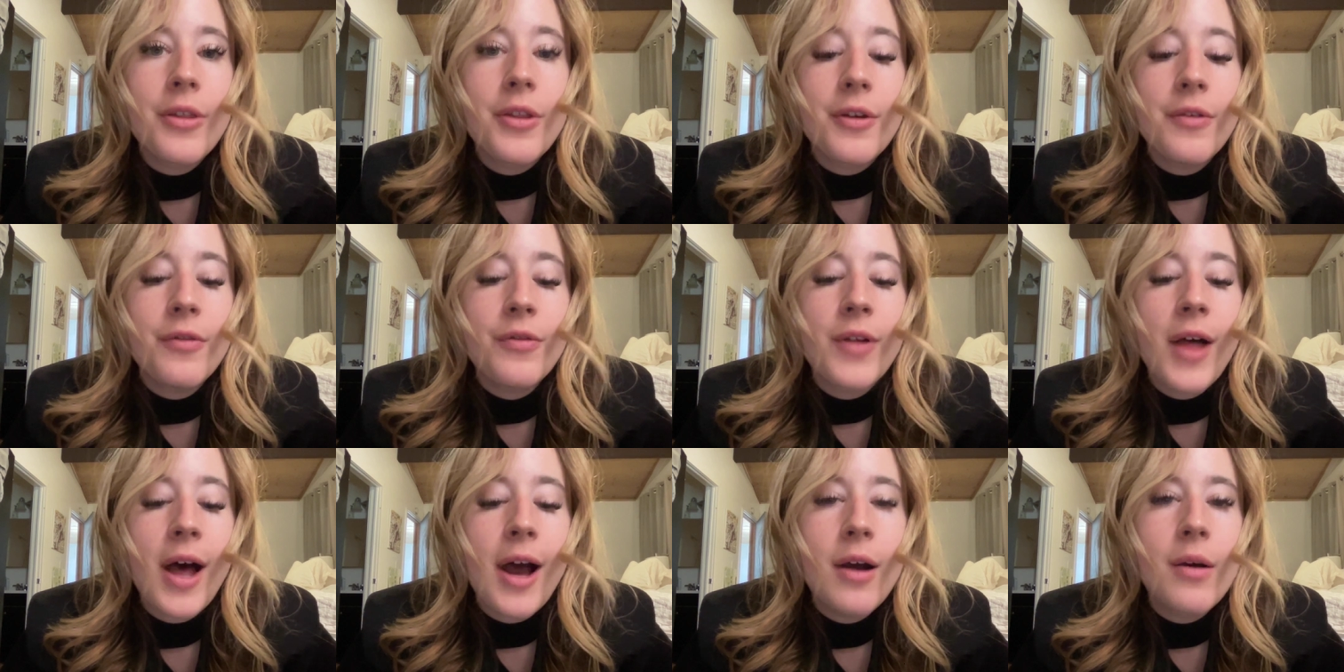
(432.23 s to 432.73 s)
the
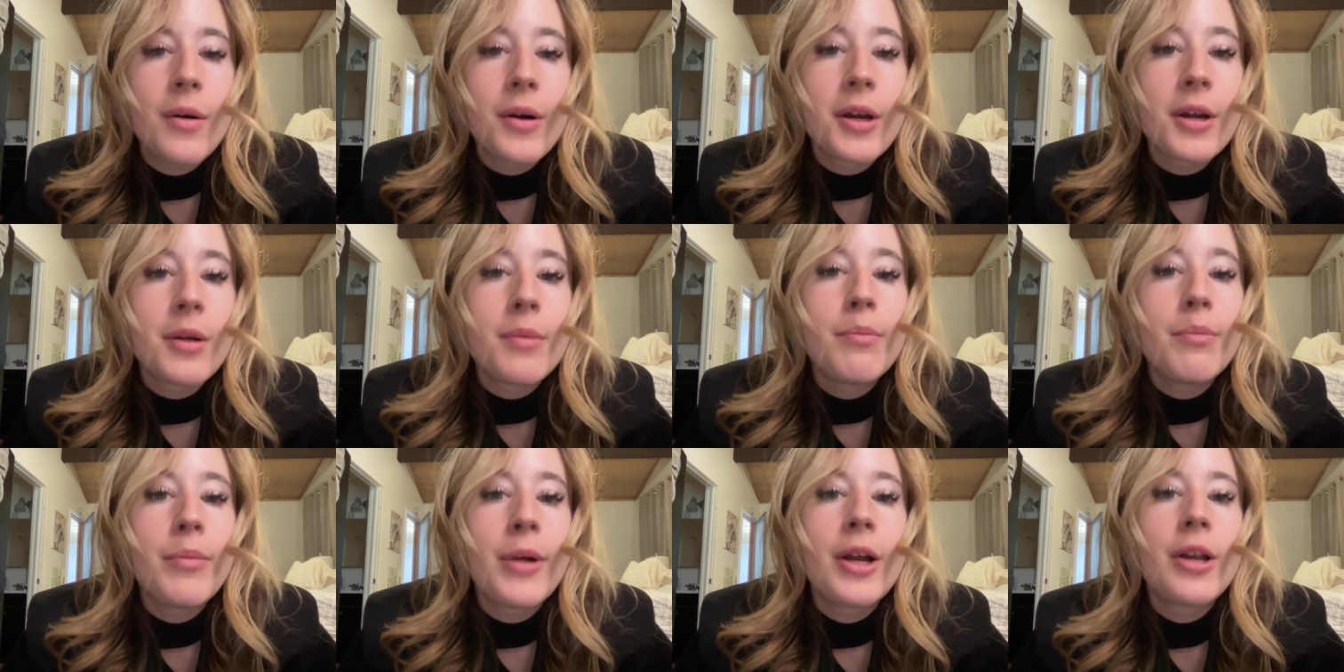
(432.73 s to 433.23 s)

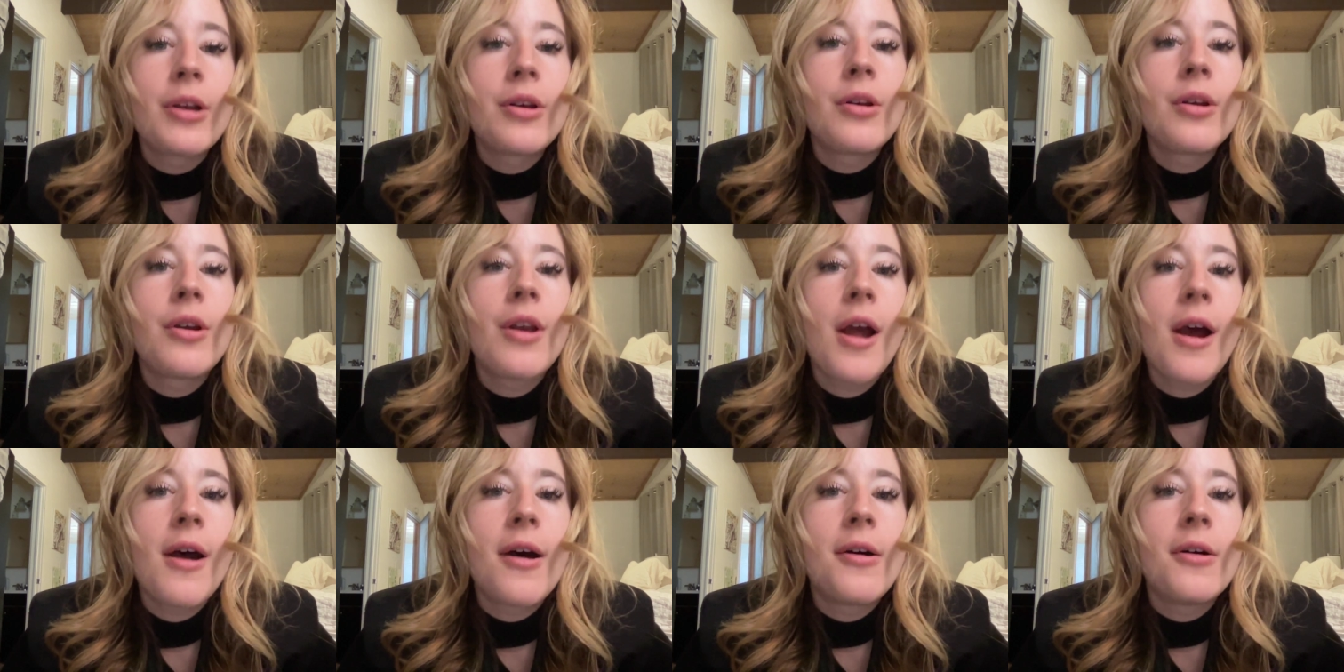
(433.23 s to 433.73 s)
flower but
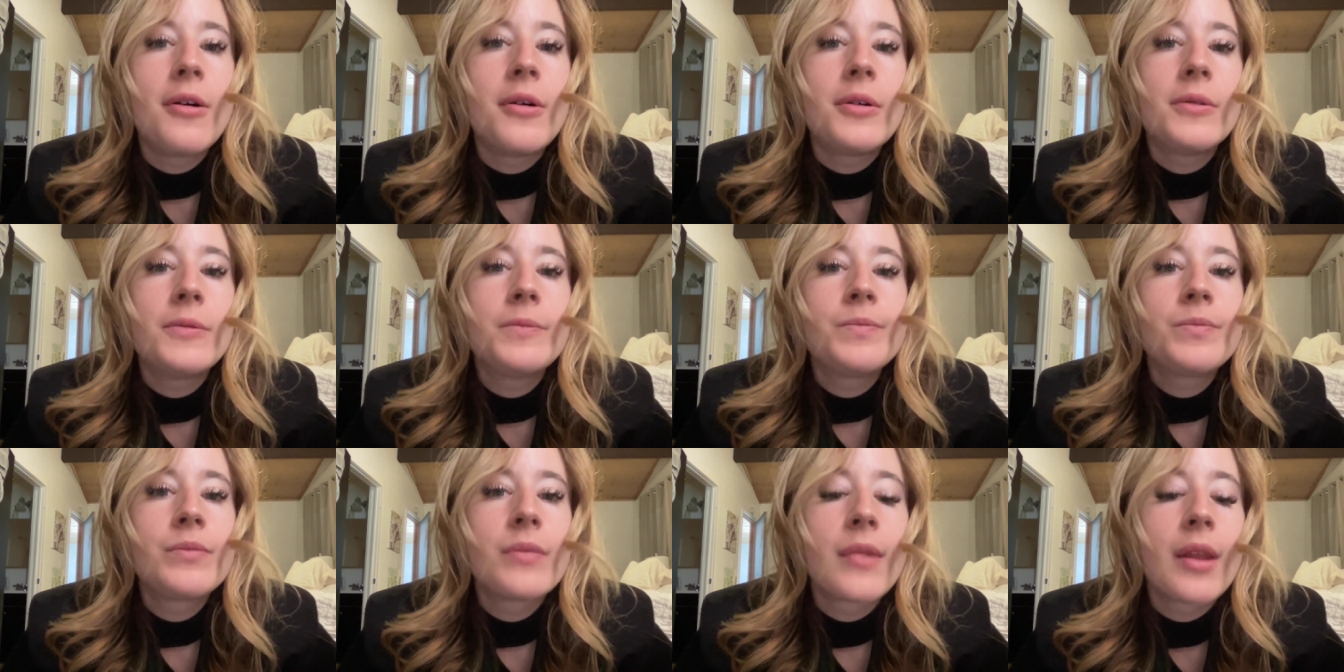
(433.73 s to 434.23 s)
know
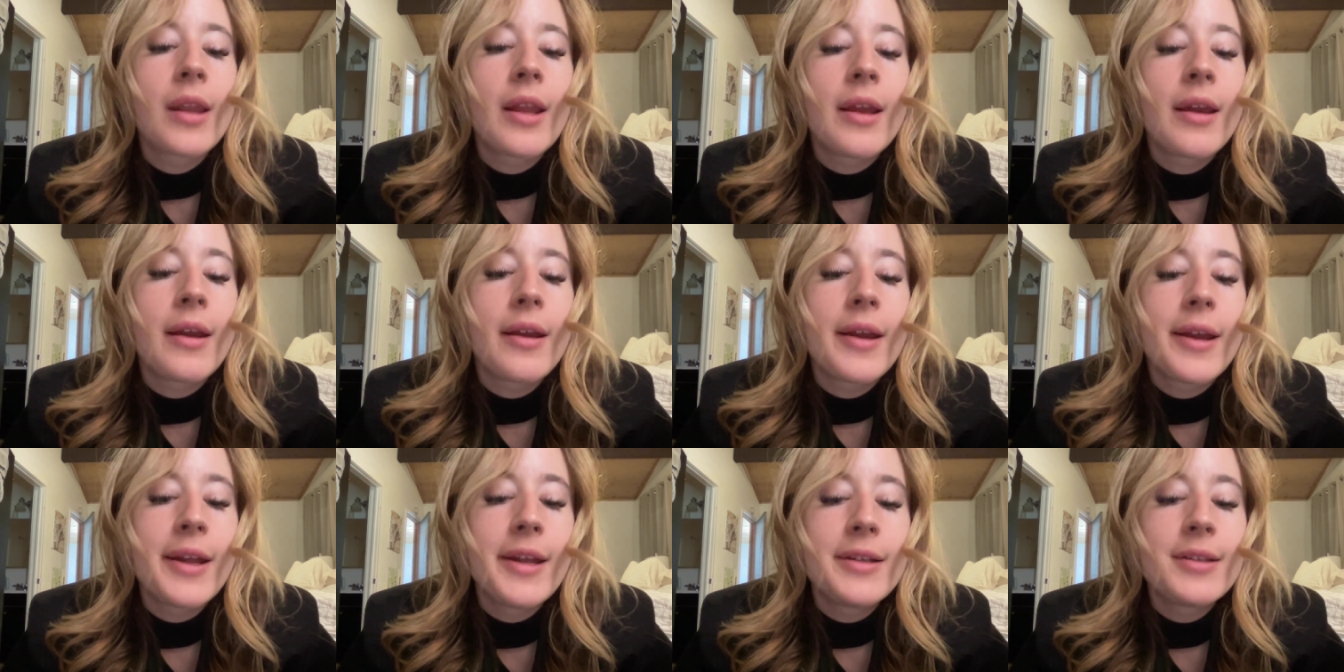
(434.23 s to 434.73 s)

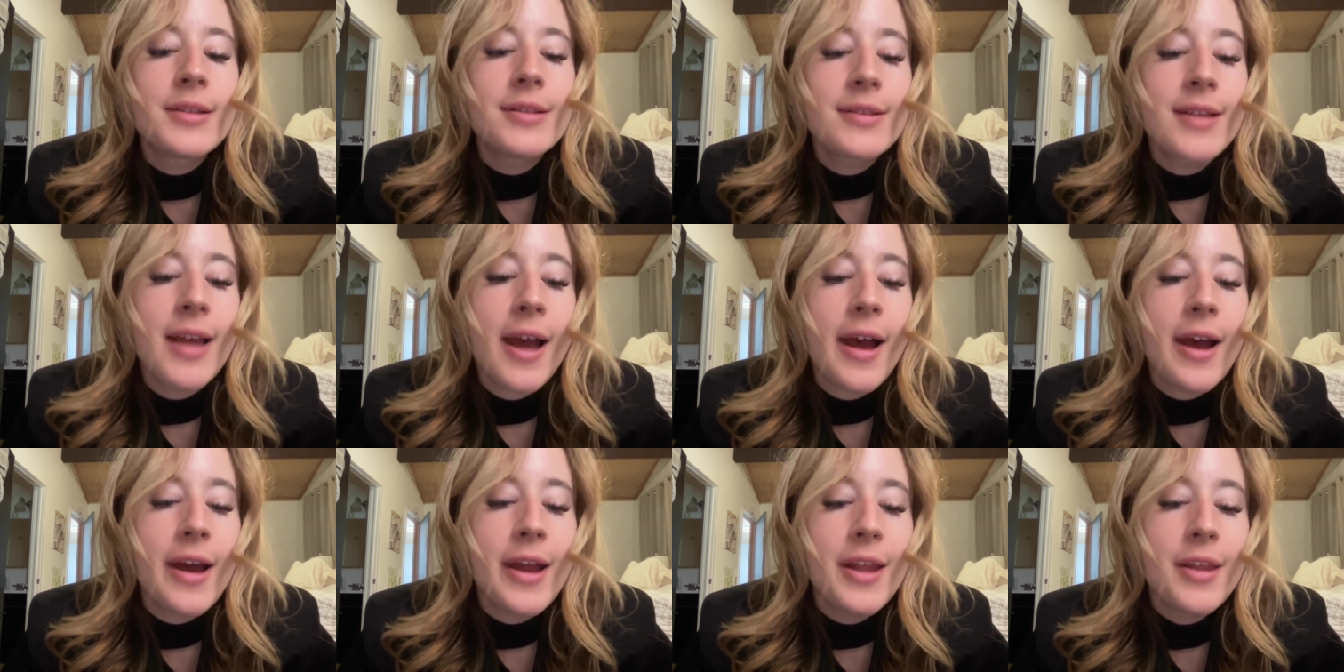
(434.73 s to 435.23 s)

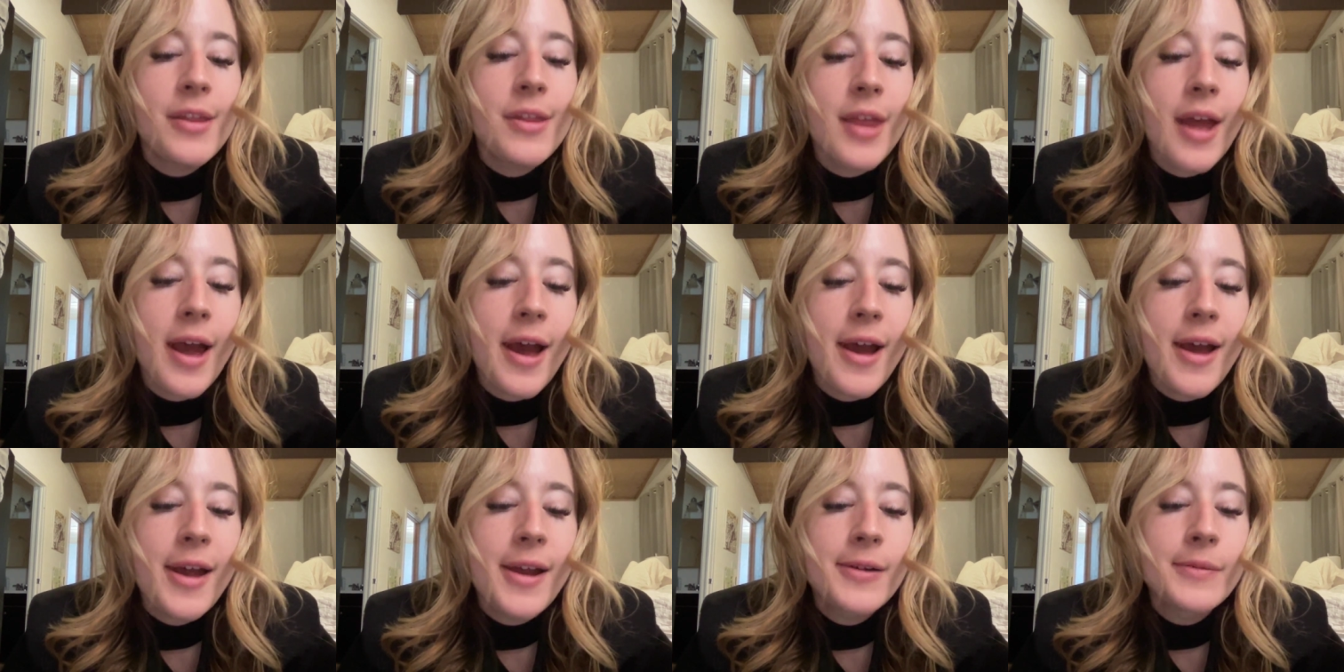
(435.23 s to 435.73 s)
inside
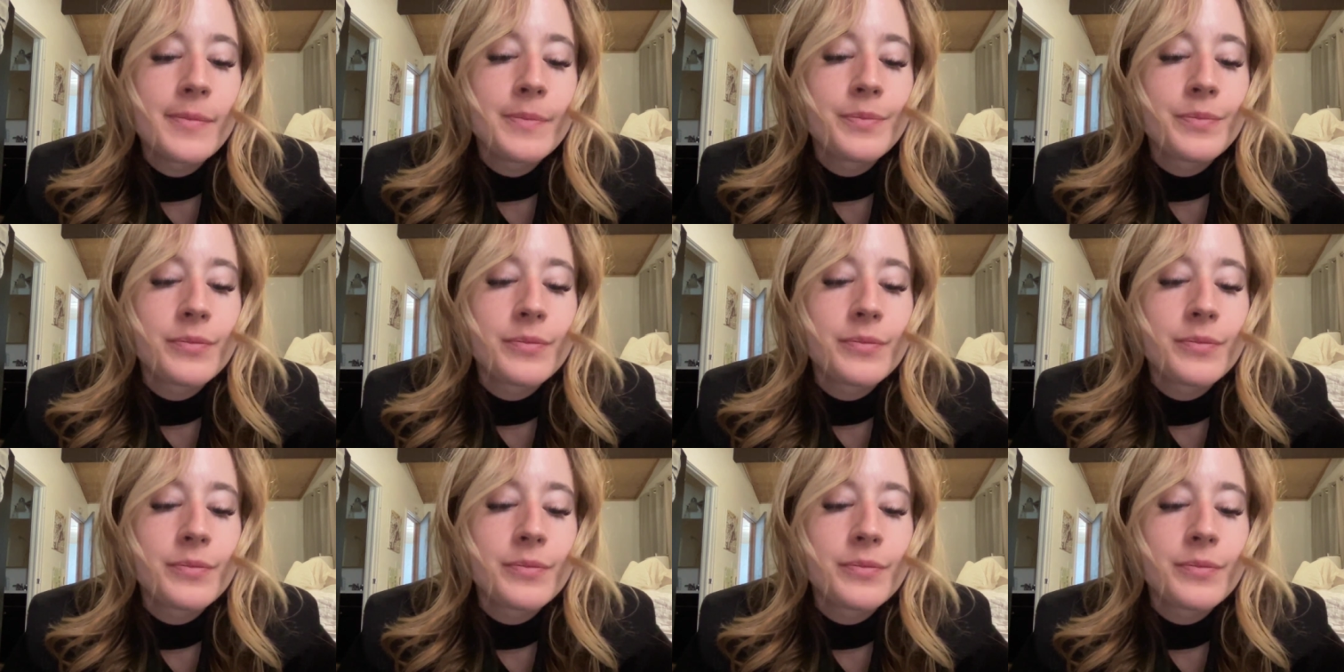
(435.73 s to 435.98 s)
that